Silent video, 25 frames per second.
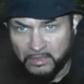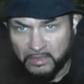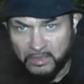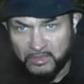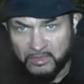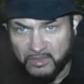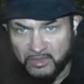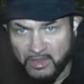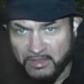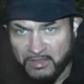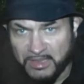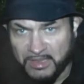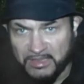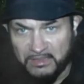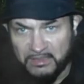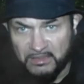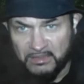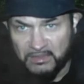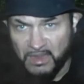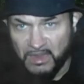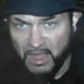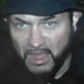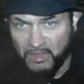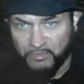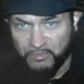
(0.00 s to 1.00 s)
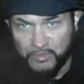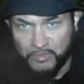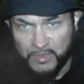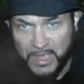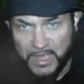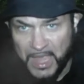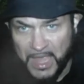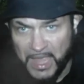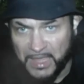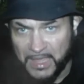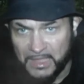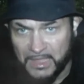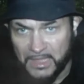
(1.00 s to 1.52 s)
Because there ain't
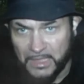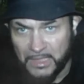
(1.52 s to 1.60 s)
nothing out